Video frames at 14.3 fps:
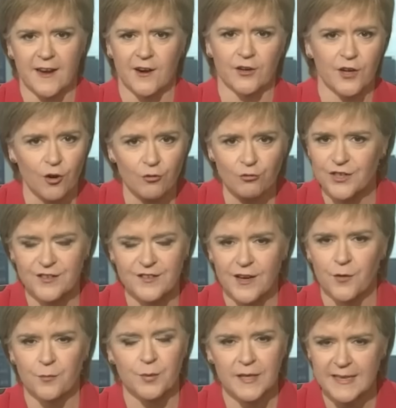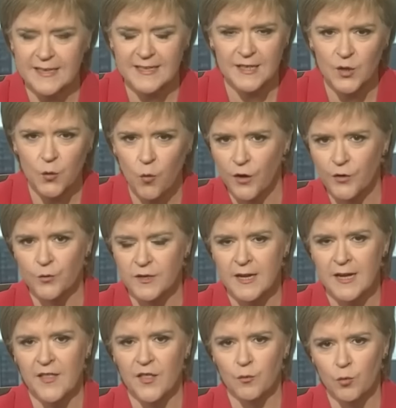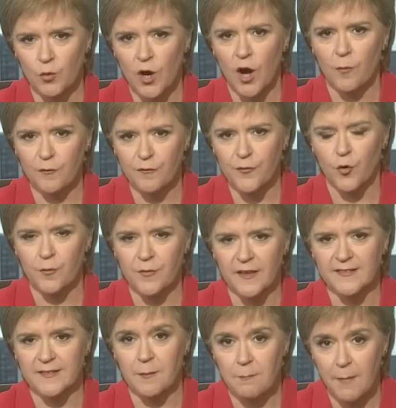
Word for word: to our culture, to our place in the world that will come from okay. this.